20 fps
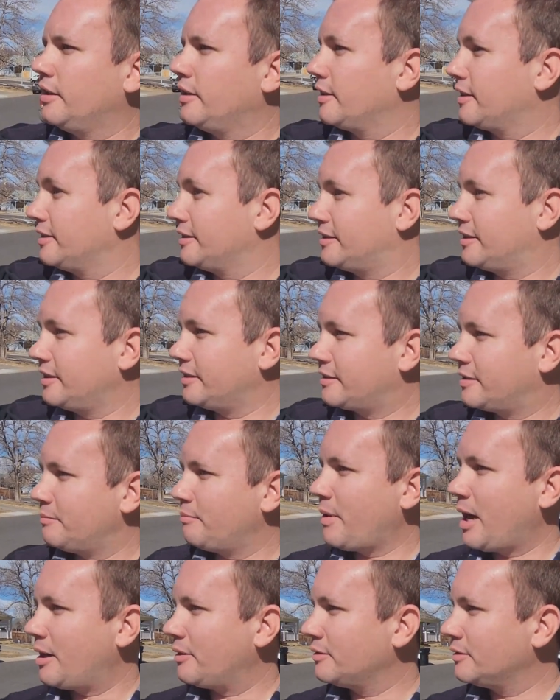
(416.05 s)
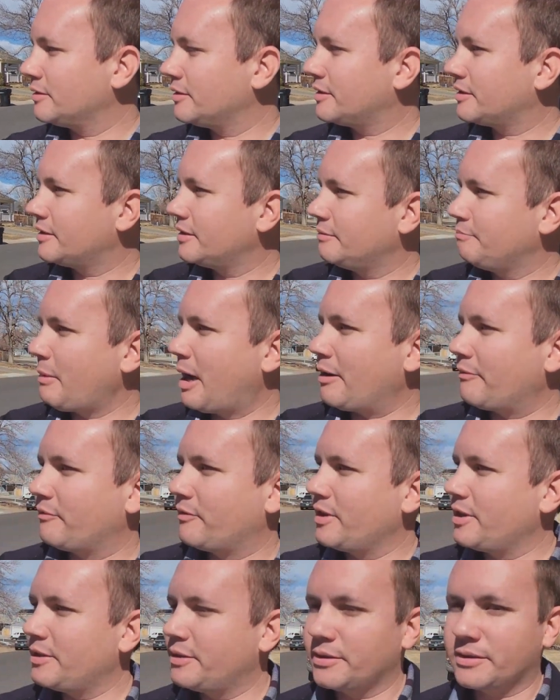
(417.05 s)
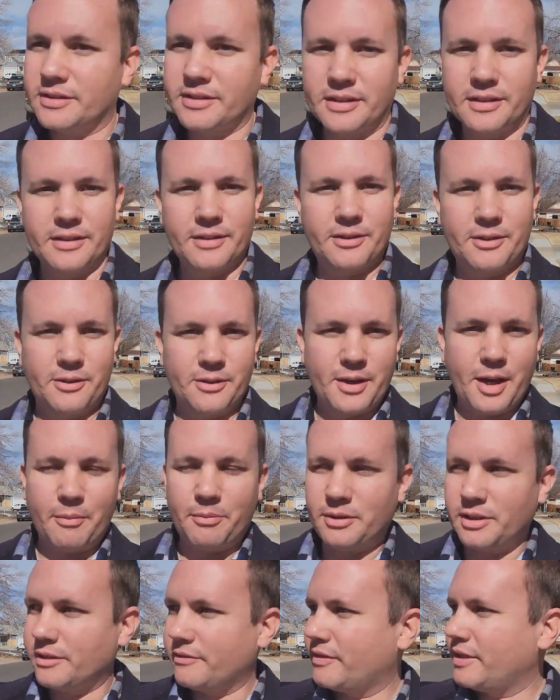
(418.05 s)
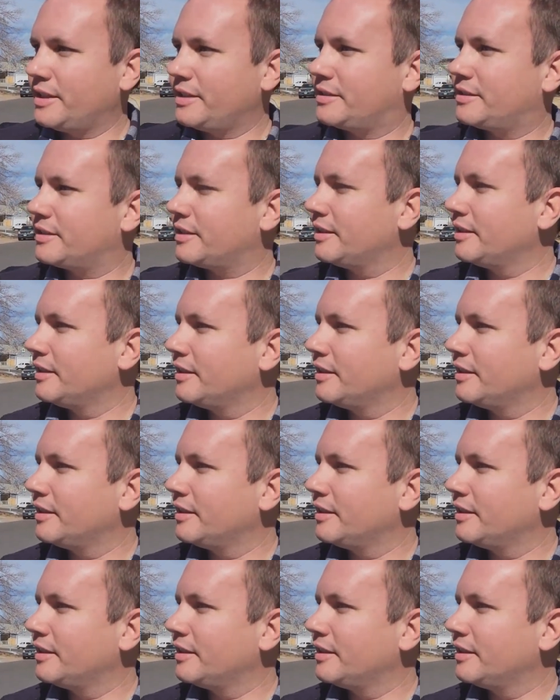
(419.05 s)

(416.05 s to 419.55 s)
You can see some mountain views through a couple of these